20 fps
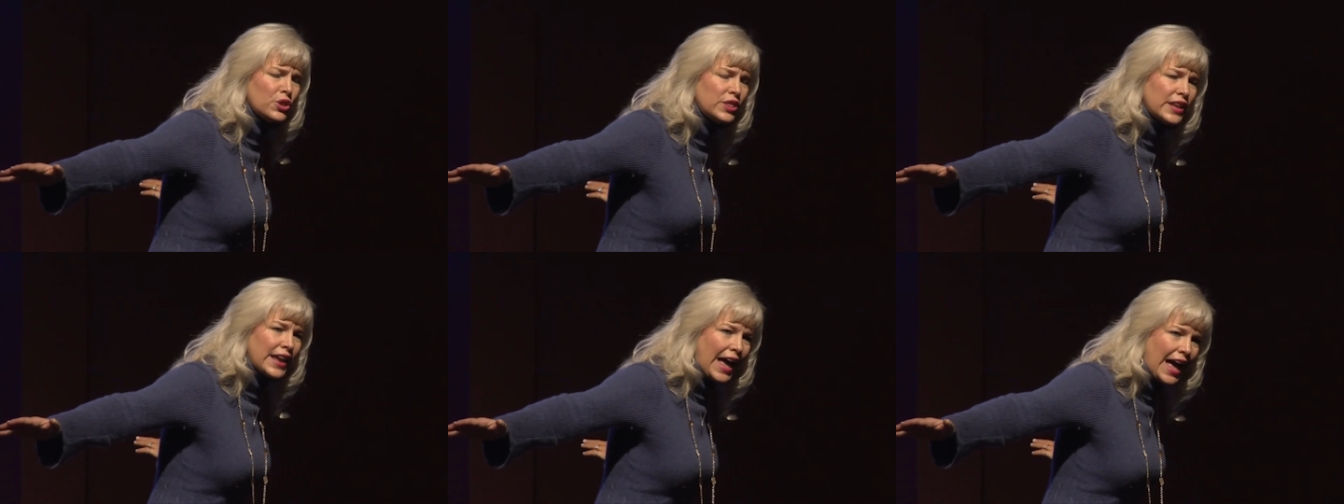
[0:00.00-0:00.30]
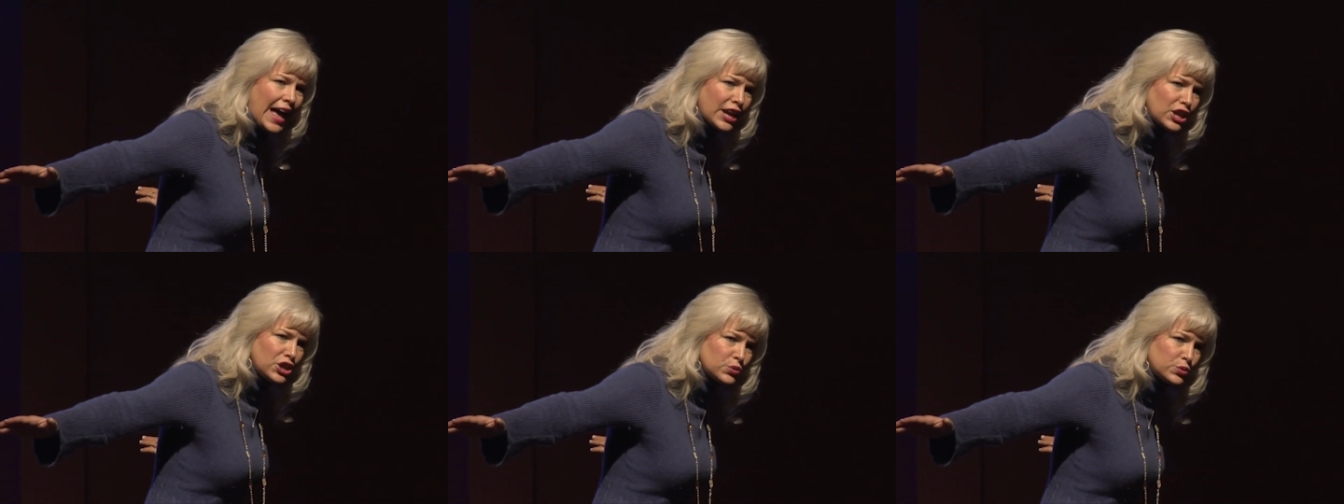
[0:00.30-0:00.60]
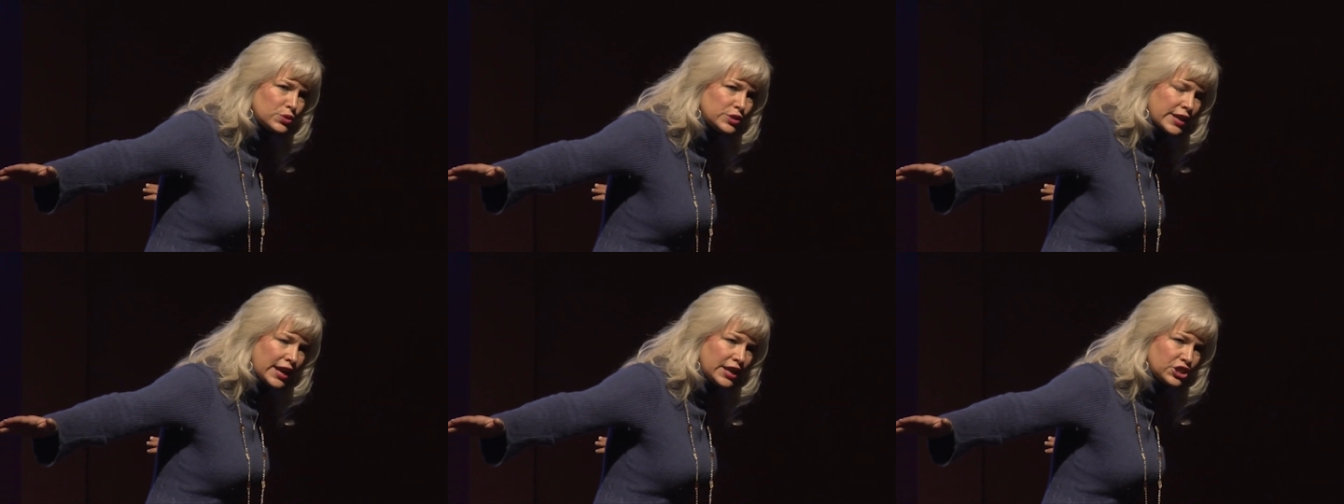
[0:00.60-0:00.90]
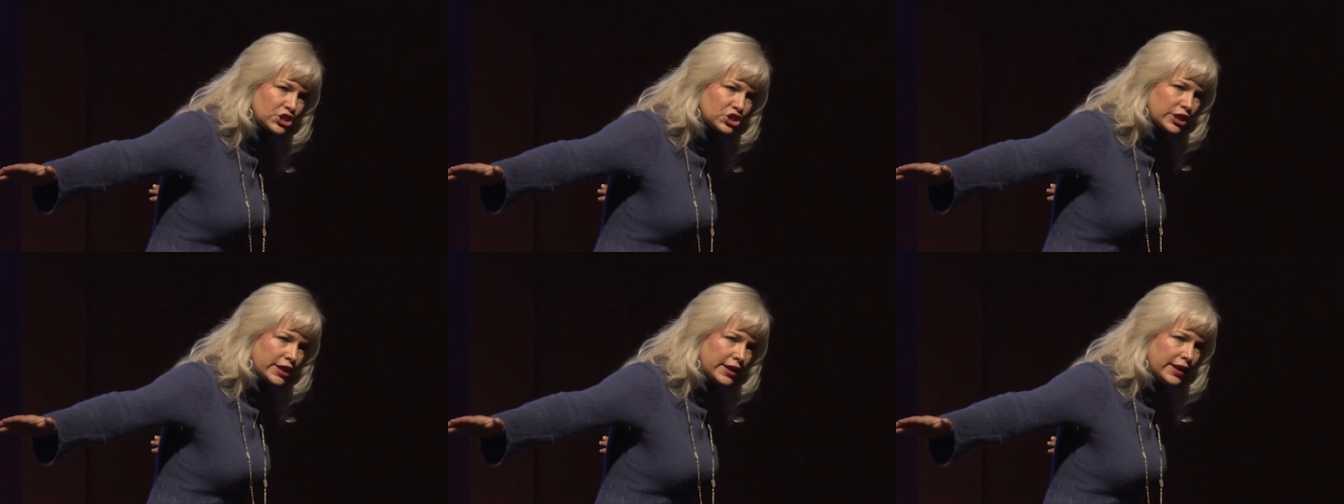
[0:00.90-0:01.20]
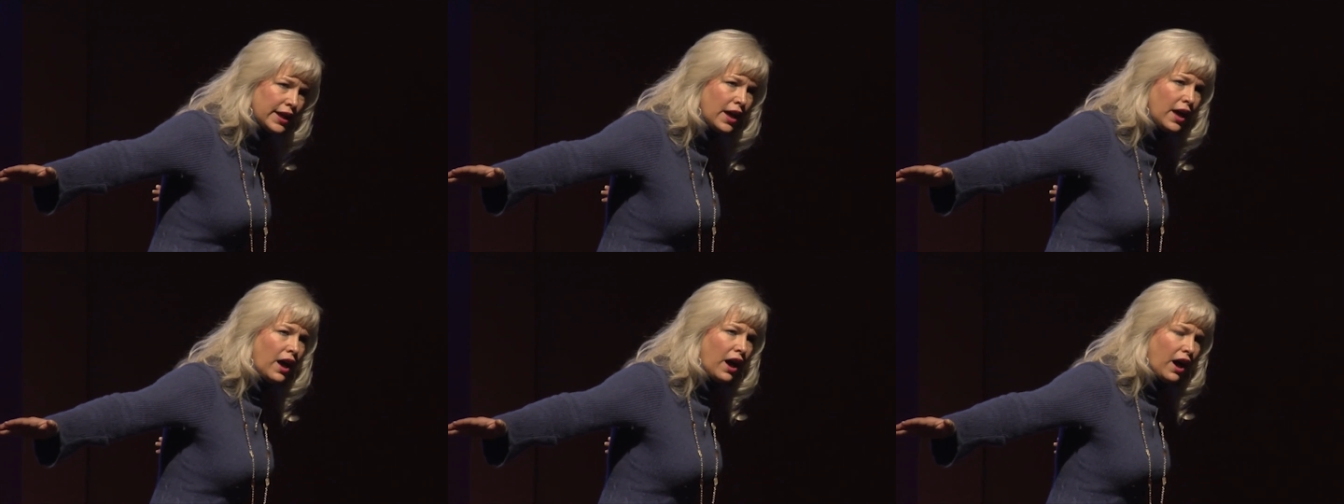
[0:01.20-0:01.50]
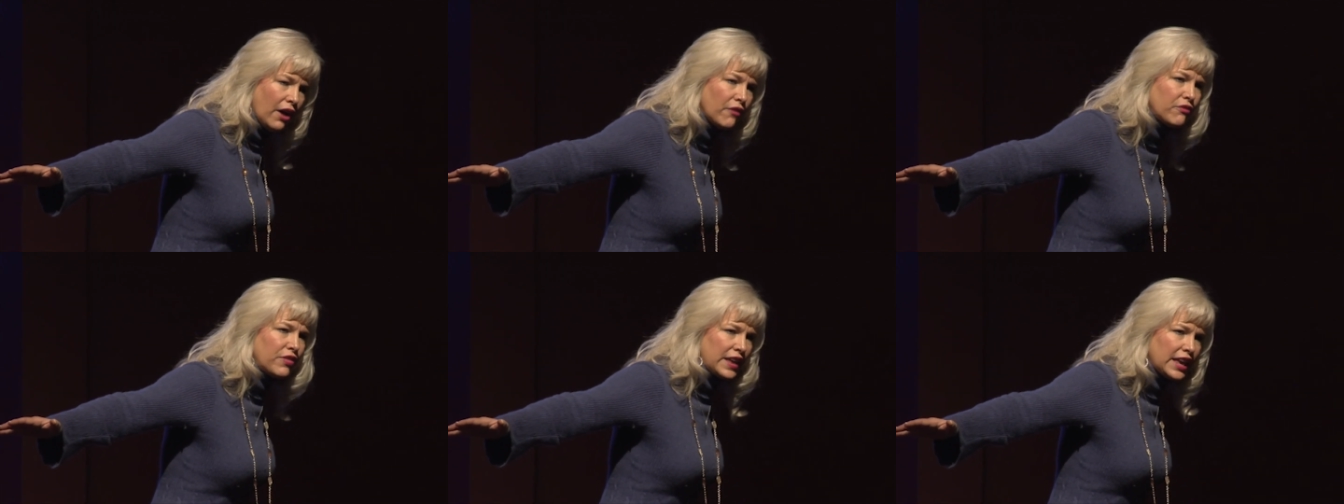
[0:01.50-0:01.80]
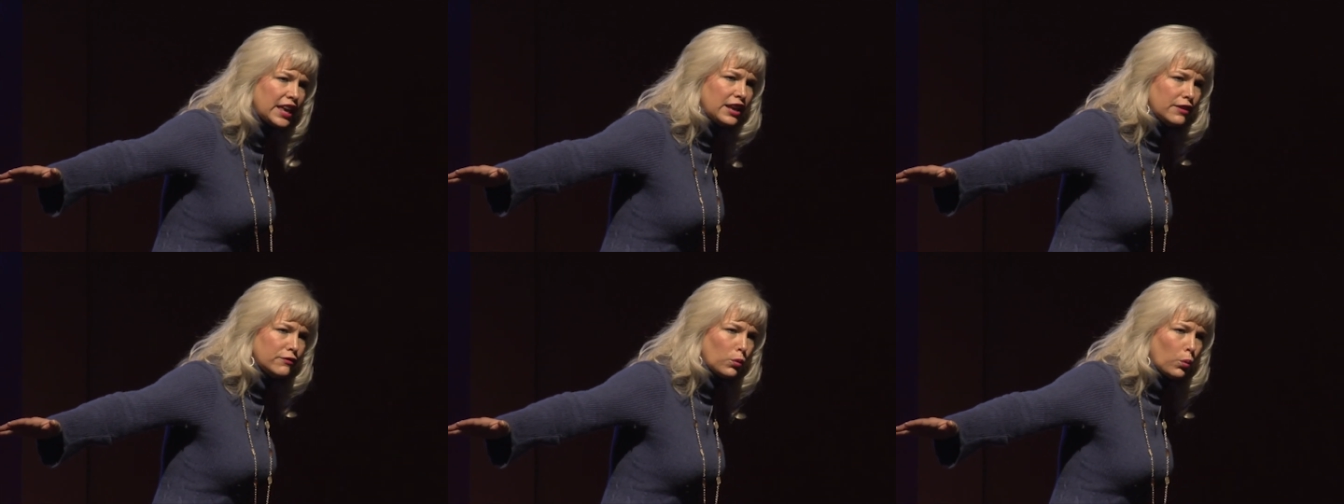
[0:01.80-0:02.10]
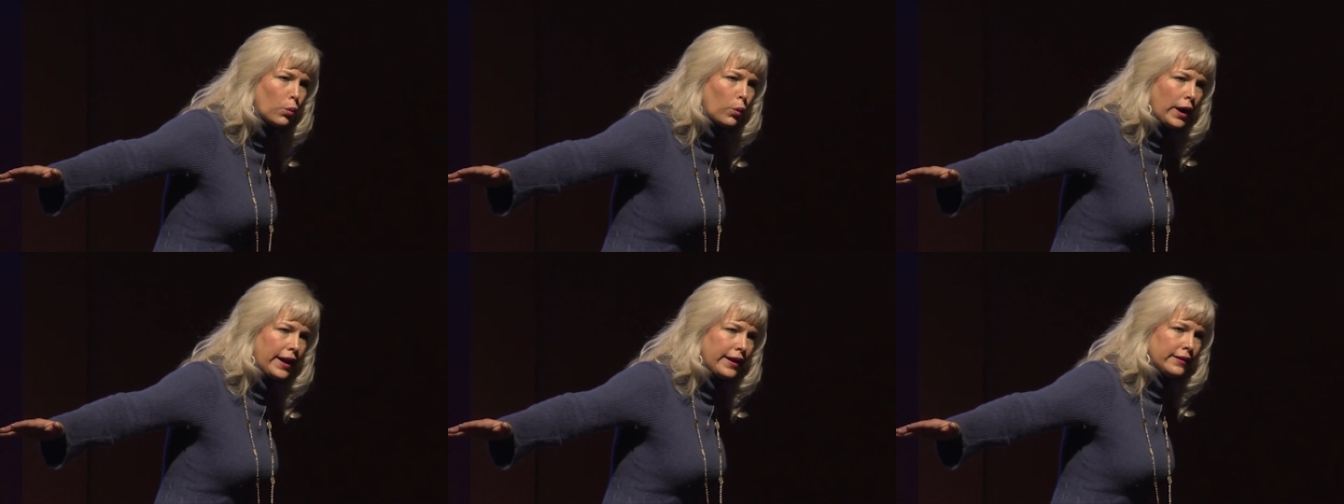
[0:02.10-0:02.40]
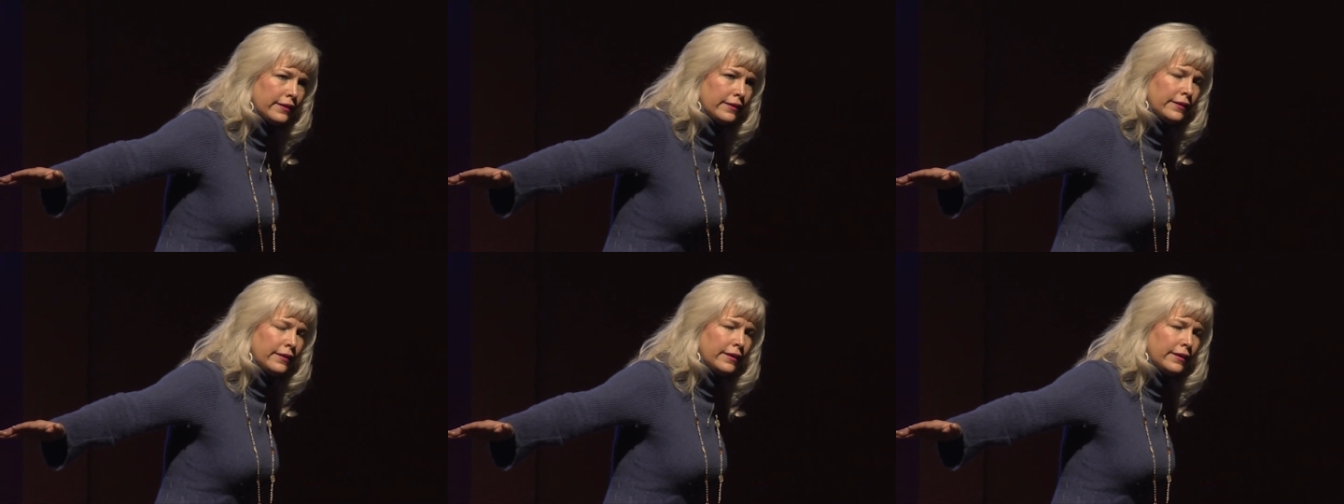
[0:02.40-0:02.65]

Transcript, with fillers: the accusation of the evil one.